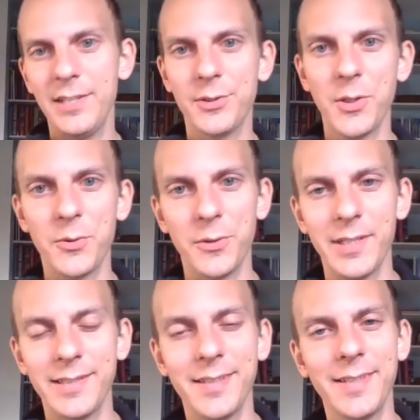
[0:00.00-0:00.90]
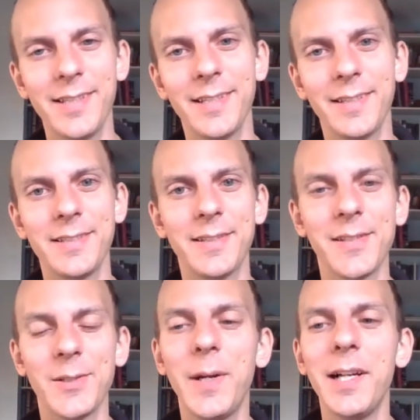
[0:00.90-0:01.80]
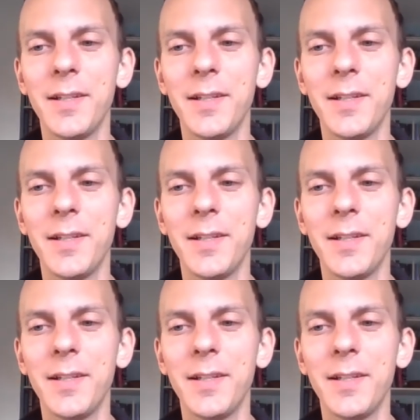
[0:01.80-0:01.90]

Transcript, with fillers: your social distancing at least a little while